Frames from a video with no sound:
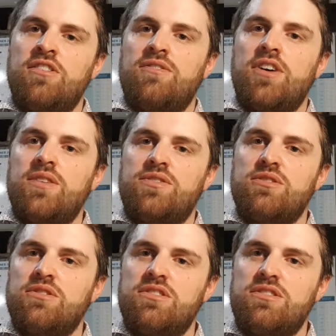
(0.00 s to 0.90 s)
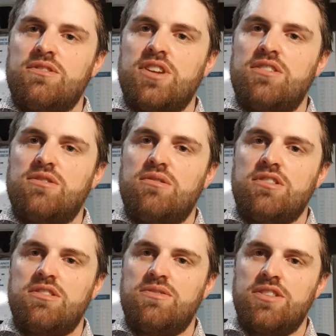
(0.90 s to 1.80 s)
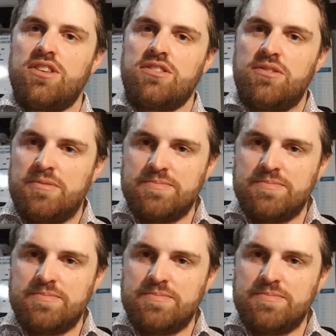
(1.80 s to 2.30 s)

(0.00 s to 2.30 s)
5 sources or 10 sources for this